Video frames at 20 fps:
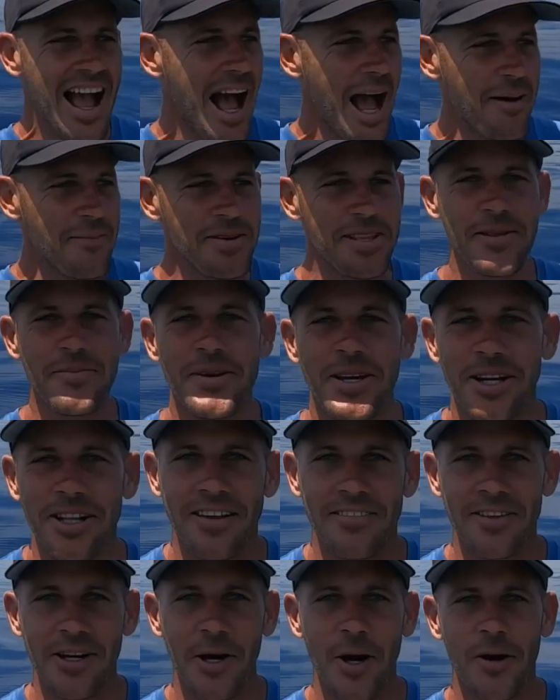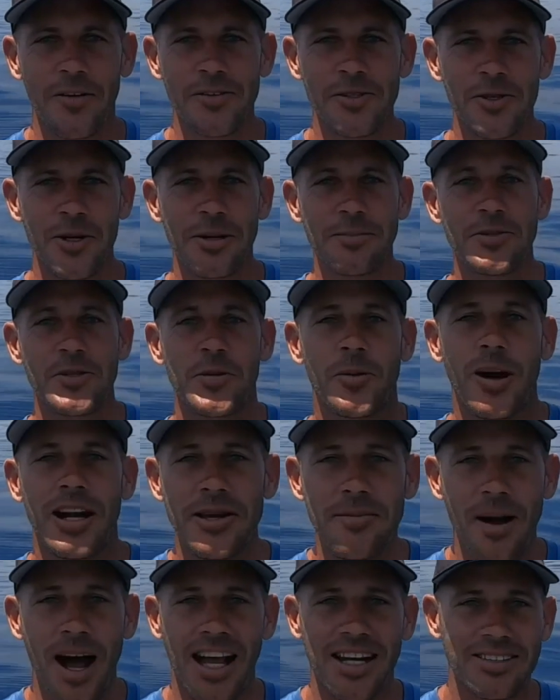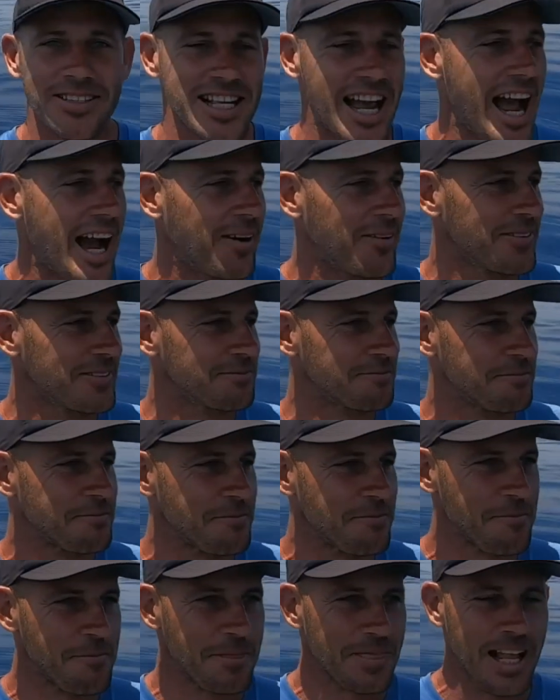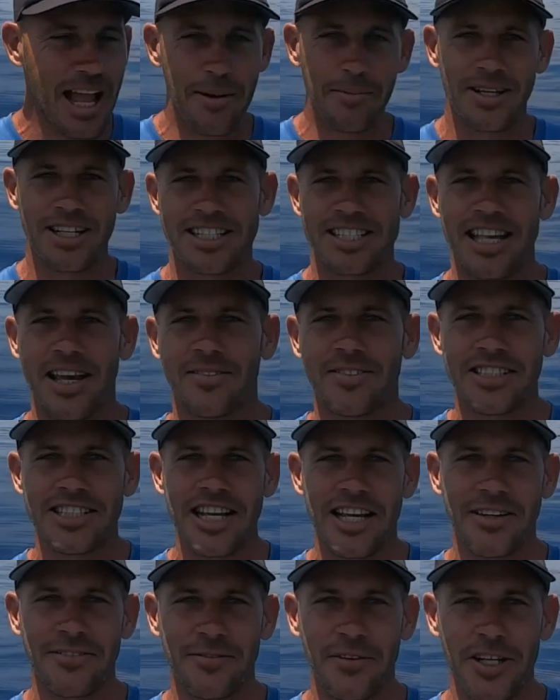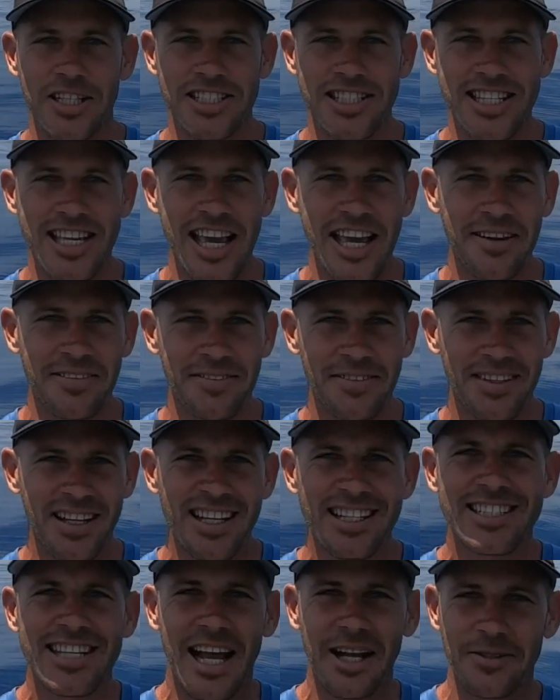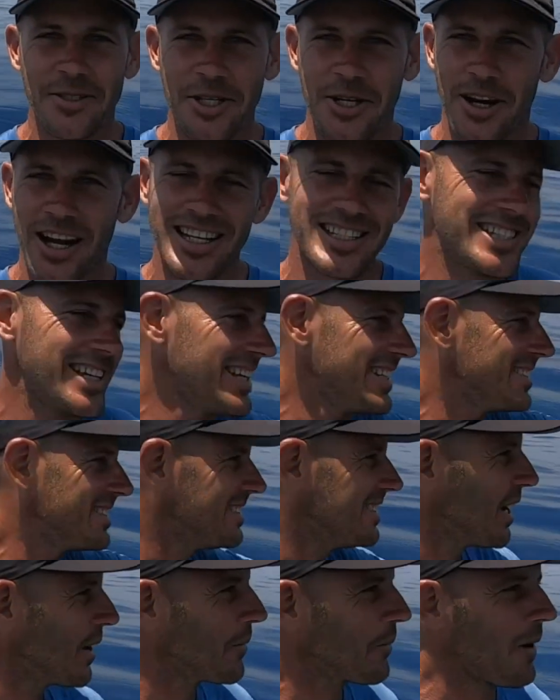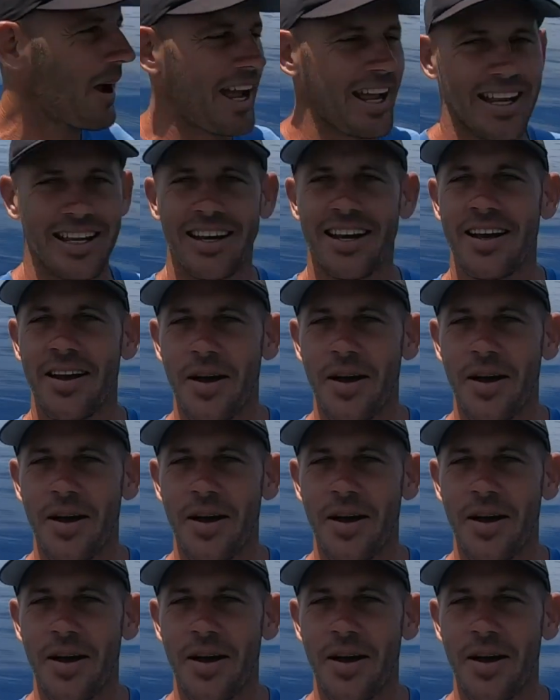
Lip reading: I'm in the middle of the Gulf Stream, 20 miles out. I'm in a 17-foot skiff. Sounds crazy? No way.